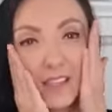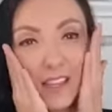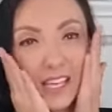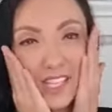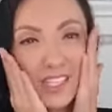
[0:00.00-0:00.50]

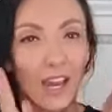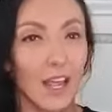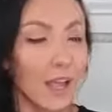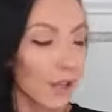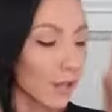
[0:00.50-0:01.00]
and just kind of
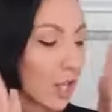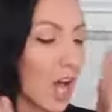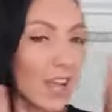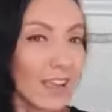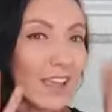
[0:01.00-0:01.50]

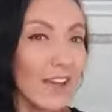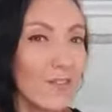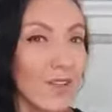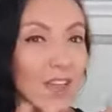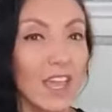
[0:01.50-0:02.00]
clogging
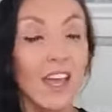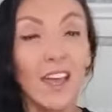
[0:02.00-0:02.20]
everything,